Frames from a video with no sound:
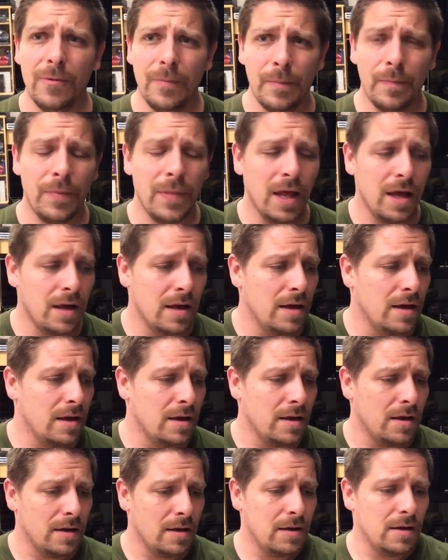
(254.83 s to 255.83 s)

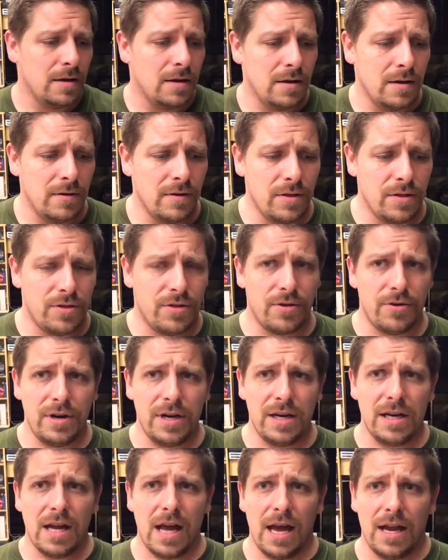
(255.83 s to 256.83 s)

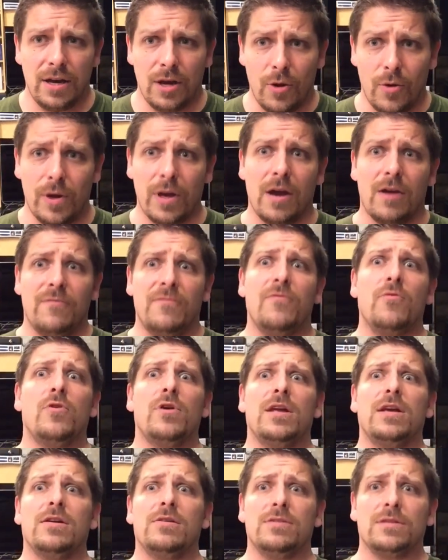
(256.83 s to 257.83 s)
39 going on 40
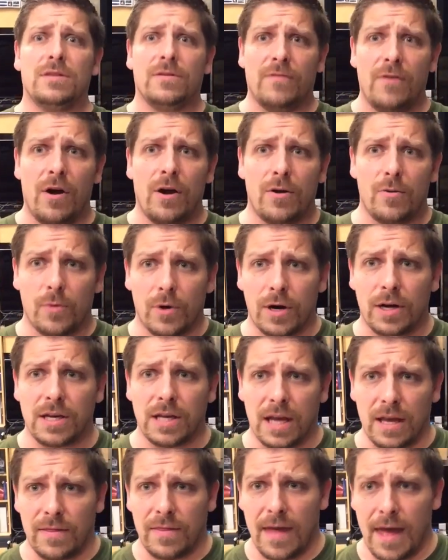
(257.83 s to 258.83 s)
years of hard work to
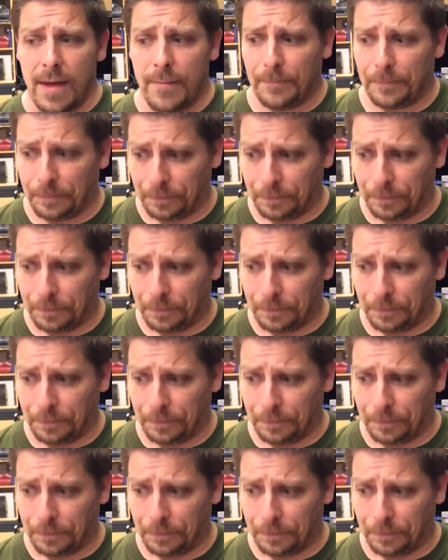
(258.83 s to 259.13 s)
get that.